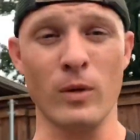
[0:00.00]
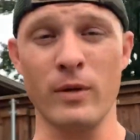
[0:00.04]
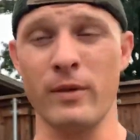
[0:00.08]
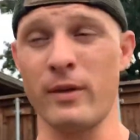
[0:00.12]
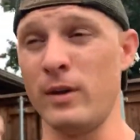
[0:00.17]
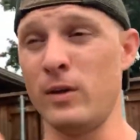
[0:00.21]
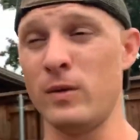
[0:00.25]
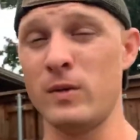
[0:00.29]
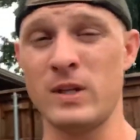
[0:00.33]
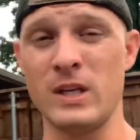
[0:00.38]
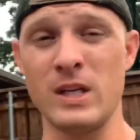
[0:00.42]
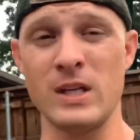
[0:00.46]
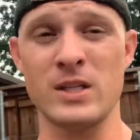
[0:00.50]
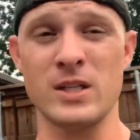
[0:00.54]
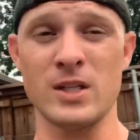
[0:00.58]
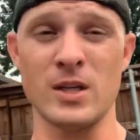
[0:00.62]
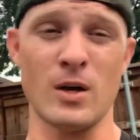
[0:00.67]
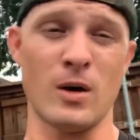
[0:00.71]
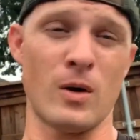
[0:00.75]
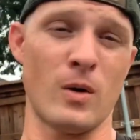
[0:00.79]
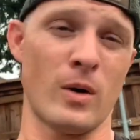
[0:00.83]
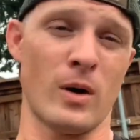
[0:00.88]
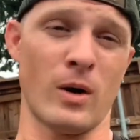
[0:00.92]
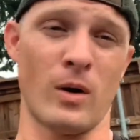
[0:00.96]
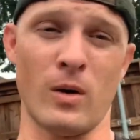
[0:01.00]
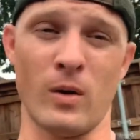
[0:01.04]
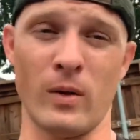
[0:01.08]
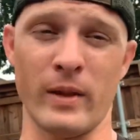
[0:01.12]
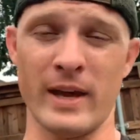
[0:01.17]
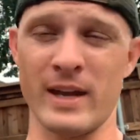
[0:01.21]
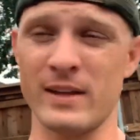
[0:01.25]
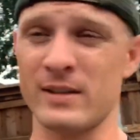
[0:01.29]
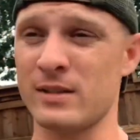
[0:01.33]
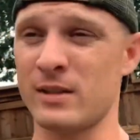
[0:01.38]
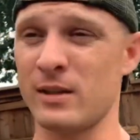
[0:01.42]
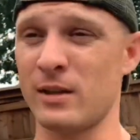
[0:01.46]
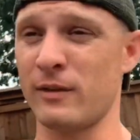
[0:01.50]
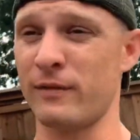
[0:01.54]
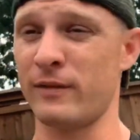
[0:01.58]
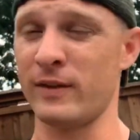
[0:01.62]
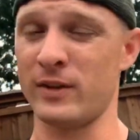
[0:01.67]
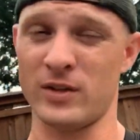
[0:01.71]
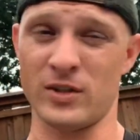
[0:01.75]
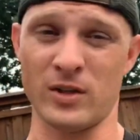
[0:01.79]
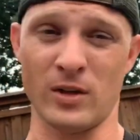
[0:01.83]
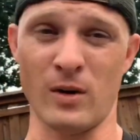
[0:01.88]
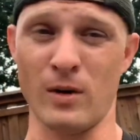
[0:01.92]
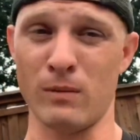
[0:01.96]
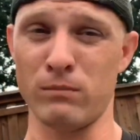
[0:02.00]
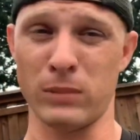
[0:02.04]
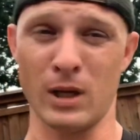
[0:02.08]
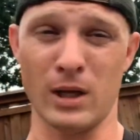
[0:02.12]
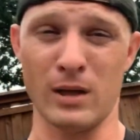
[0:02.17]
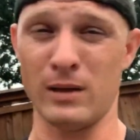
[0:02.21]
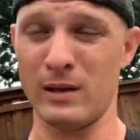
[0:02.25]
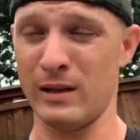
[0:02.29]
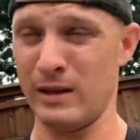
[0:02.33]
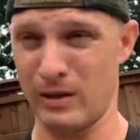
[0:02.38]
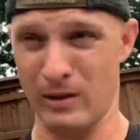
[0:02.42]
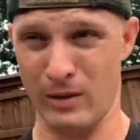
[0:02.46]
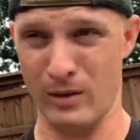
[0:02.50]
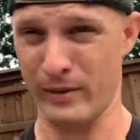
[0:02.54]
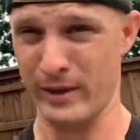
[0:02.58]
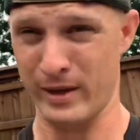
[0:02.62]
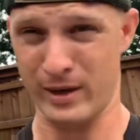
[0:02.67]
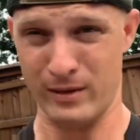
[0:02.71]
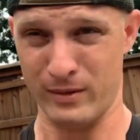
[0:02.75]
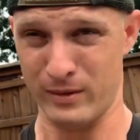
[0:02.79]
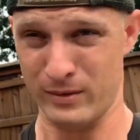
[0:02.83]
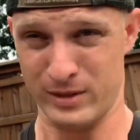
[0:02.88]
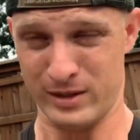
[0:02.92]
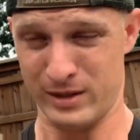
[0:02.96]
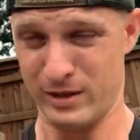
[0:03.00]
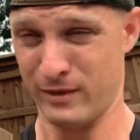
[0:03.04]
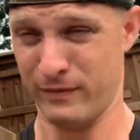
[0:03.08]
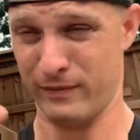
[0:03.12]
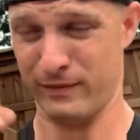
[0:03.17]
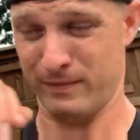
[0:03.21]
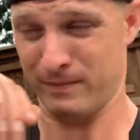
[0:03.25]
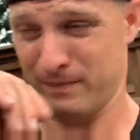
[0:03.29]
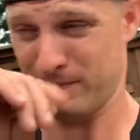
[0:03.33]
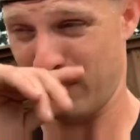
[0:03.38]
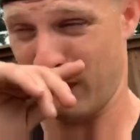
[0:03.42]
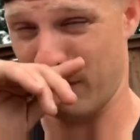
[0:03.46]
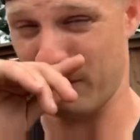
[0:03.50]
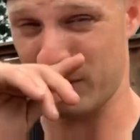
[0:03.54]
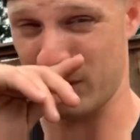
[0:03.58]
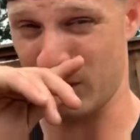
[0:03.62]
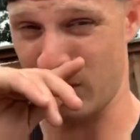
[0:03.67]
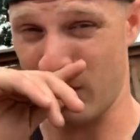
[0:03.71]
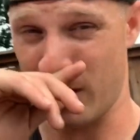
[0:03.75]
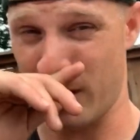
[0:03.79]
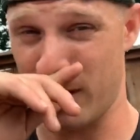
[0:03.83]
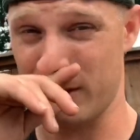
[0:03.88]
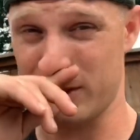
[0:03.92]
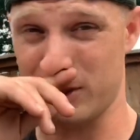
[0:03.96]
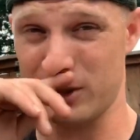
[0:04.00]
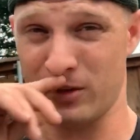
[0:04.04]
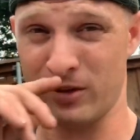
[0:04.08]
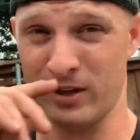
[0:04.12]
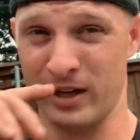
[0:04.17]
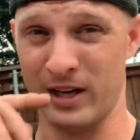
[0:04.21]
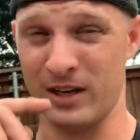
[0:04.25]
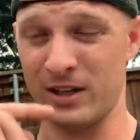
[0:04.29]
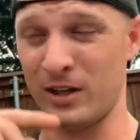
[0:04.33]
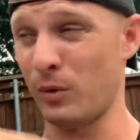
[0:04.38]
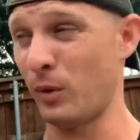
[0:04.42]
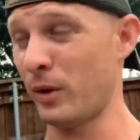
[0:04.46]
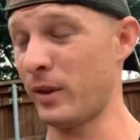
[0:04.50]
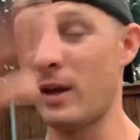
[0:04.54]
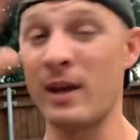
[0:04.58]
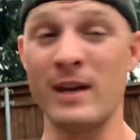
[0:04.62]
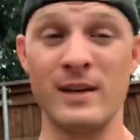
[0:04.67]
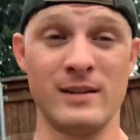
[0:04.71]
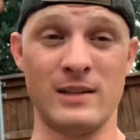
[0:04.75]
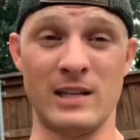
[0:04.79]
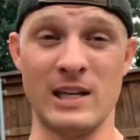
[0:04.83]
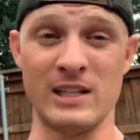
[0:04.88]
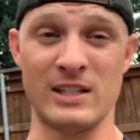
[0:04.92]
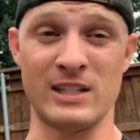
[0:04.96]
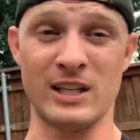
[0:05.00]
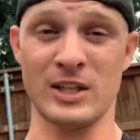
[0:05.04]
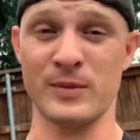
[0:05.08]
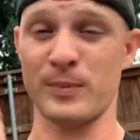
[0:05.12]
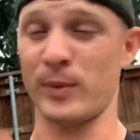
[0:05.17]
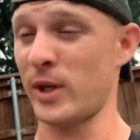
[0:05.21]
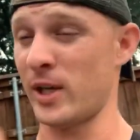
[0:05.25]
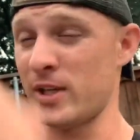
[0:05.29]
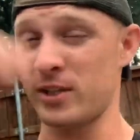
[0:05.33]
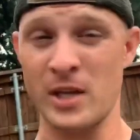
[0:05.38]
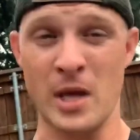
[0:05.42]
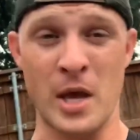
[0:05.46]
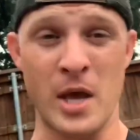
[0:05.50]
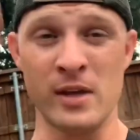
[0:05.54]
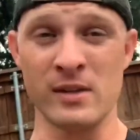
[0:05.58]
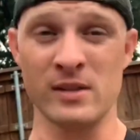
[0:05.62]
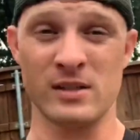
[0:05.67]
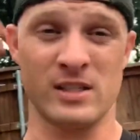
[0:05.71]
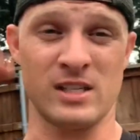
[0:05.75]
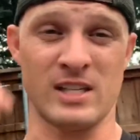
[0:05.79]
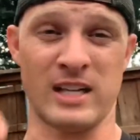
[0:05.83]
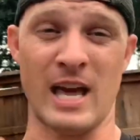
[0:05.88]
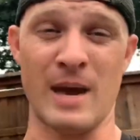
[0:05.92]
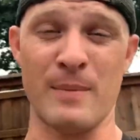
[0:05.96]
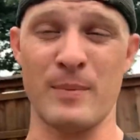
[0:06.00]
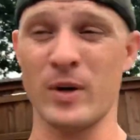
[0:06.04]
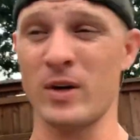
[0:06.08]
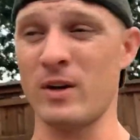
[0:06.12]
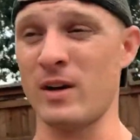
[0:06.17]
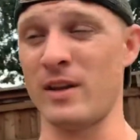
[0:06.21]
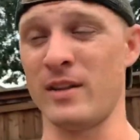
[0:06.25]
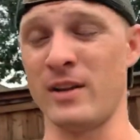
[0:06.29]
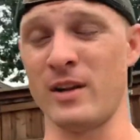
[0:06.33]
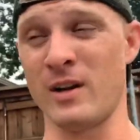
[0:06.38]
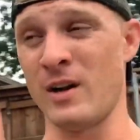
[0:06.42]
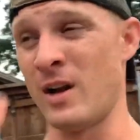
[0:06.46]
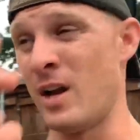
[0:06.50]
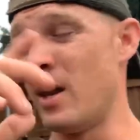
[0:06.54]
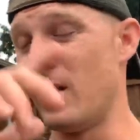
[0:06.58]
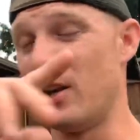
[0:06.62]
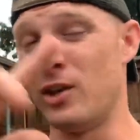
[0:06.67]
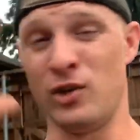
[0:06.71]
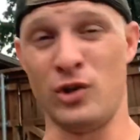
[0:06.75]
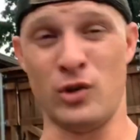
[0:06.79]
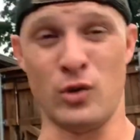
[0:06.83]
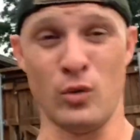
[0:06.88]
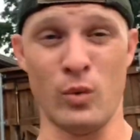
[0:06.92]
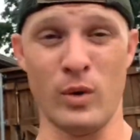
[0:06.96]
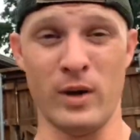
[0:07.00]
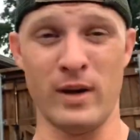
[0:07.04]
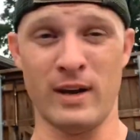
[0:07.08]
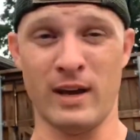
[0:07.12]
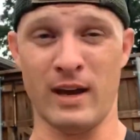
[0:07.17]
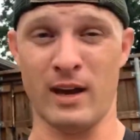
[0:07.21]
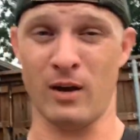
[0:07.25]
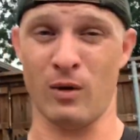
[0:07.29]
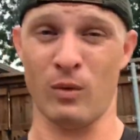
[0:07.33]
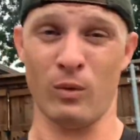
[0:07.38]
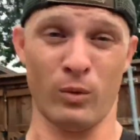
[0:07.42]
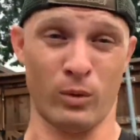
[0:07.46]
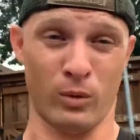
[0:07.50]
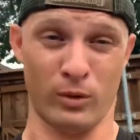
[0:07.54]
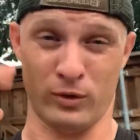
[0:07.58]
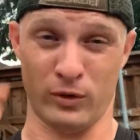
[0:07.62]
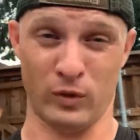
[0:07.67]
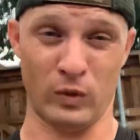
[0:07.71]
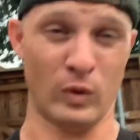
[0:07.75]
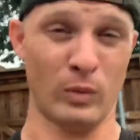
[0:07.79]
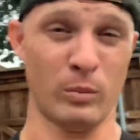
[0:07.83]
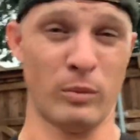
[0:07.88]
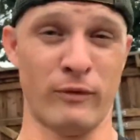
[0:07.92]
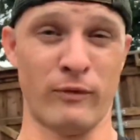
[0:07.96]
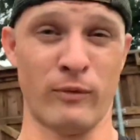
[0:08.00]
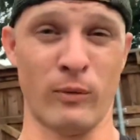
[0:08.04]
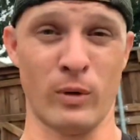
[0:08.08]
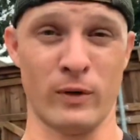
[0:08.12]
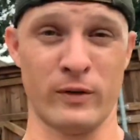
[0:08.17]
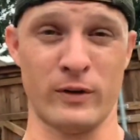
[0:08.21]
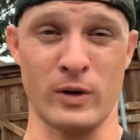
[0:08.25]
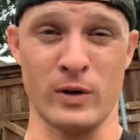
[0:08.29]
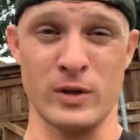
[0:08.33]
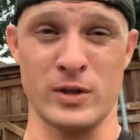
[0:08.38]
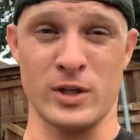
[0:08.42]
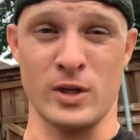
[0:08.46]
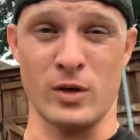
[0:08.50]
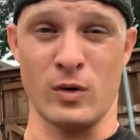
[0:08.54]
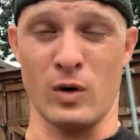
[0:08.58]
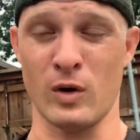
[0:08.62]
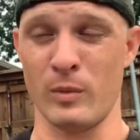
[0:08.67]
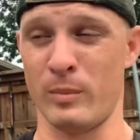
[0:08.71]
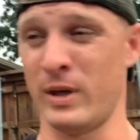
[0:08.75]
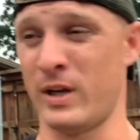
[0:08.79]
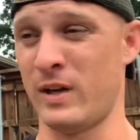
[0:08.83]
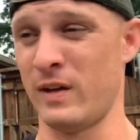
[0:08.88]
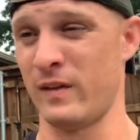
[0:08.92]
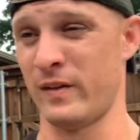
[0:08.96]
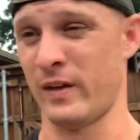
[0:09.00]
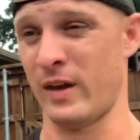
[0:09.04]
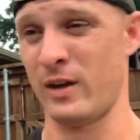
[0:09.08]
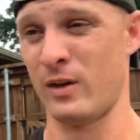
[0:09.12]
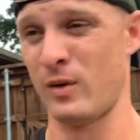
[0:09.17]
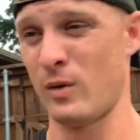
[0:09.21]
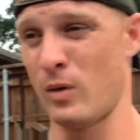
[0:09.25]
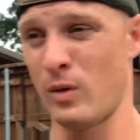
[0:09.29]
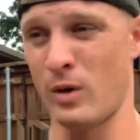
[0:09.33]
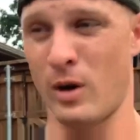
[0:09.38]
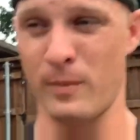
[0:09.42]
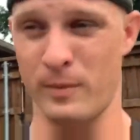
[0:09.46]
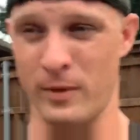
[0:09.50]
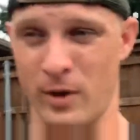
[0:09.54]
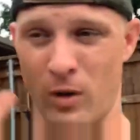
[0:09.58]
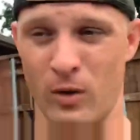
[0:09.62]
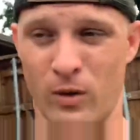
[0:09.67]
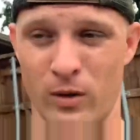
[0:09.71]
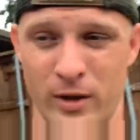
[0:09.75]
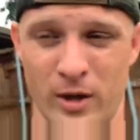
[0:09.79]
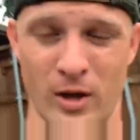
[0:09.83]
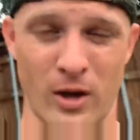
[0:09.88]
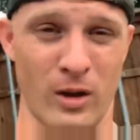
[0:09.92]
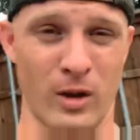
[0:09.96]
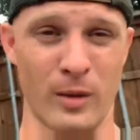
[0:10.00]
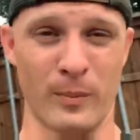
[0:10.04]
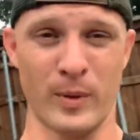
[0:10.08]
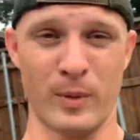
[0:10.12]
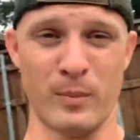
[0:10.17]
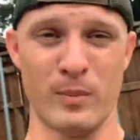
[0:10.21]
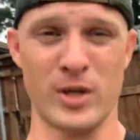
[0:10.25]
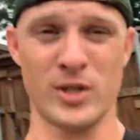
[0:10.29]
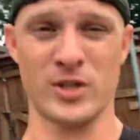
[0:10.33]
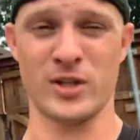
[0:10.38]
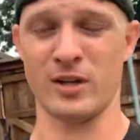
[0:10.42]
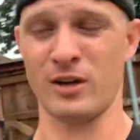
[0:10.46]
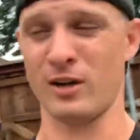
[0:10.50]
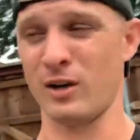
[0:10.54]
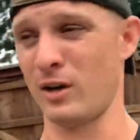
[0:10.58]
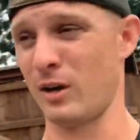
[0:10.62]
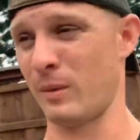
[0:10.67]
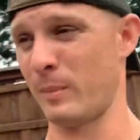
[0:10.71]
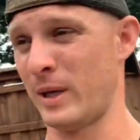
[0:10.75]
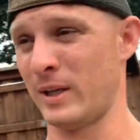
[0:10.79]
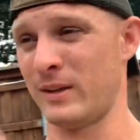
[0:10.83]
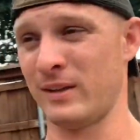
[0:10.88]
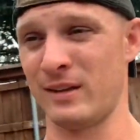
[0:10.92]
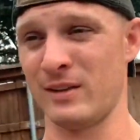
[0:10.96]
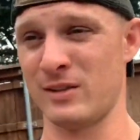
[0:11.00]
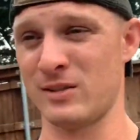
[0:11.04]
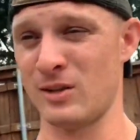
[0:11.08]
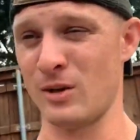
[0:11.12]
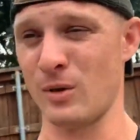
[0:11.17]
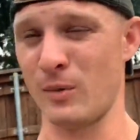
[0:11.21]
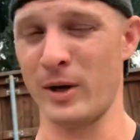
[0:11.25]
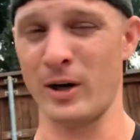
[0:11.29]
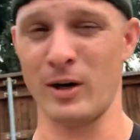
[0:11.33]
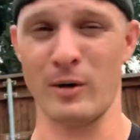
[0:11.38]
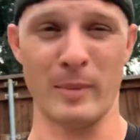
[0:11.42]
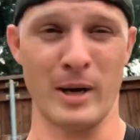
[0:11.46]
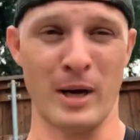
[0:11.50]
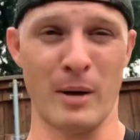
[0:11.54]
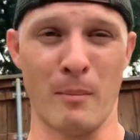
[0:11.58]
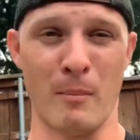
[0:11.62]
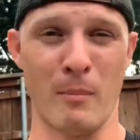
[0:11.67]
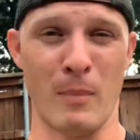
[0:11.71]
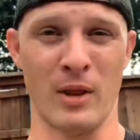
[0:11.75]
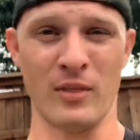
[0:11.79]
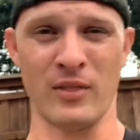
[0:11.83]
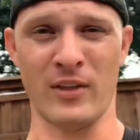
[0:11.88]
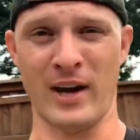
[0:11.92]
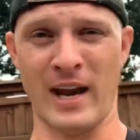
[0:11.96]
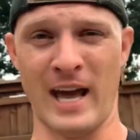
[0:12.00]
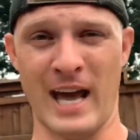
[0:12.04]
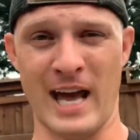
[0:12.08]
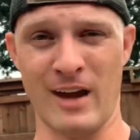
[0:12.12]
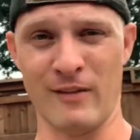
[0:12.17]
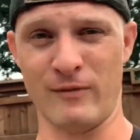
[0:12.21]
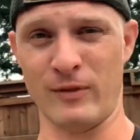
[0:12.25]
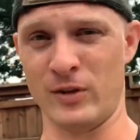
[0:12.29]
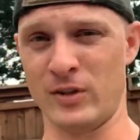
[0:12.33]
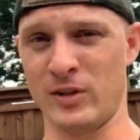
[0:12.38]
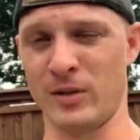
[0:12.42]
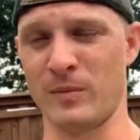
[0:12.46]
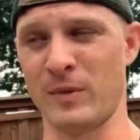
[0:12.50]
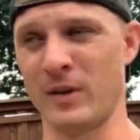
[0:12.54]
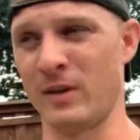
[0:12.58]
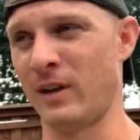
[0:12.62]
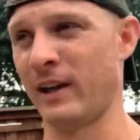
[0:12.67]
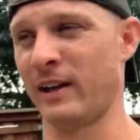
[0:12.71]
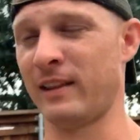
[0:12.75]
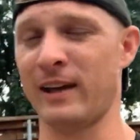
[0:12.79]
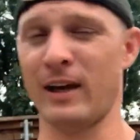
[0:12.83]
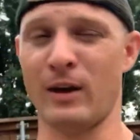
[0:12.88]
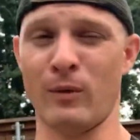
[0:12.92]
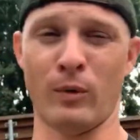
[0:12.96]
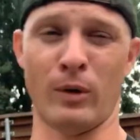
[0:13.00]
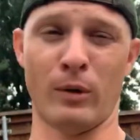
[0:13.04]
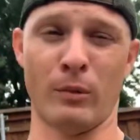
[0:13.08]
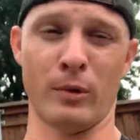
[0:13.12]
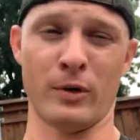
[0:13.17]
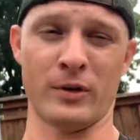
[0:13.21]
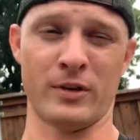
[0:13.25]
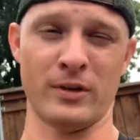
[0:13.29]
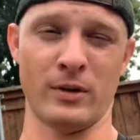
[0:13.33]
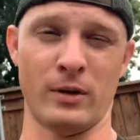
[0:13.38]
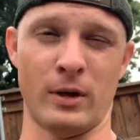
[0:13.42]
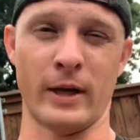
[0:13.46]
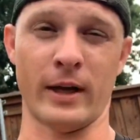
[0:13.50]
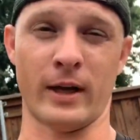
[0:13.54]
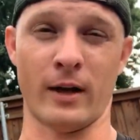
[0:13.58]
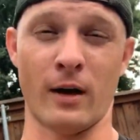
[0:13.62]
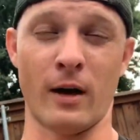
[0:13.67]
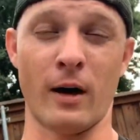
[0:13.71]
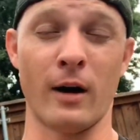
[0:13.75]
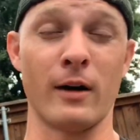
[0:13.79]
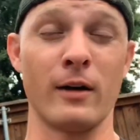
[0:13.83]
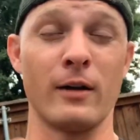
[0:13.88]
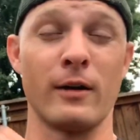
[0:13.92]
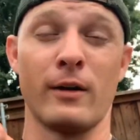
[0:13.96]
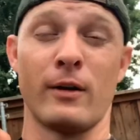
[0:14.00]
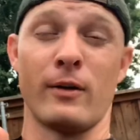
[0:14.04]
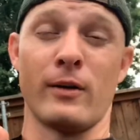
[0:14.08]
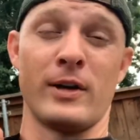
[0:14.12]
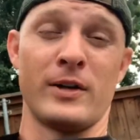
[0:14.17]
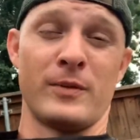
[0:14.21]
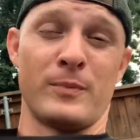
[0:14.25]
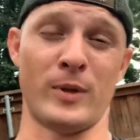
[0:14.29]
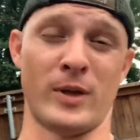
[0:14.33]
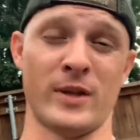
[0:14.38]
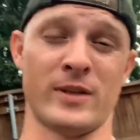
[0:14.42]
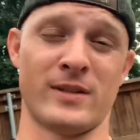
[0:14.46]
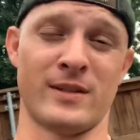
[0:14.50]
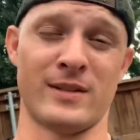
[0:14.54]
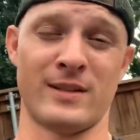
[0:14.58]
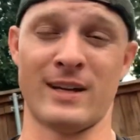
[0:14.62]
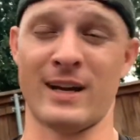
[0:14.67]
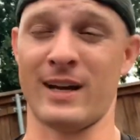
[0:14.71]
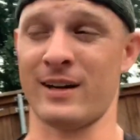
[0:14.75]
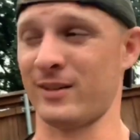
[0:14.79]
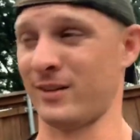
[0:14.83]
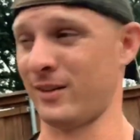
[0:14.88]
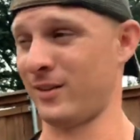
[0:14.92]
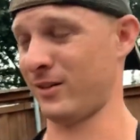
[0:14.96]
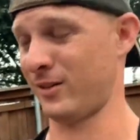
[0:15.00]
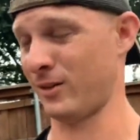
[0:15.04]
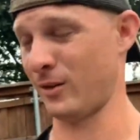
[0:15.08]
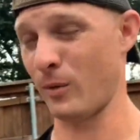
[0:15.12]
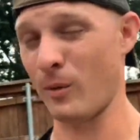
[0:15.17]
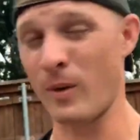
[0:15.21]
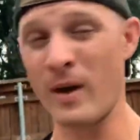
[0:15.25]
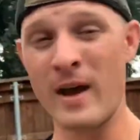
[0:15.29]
and you see snow and all that stuff and salt, blah, all that other stuff, I'm sorry that y'all got to deal with, T6 Plus, slap it on there. Do it now or do it before it starts snowing, because I know all of y'all up in Michigan are about to get snow here in about a month and a half or something like that. Well, we're still like 100 degrees plus in Texas. So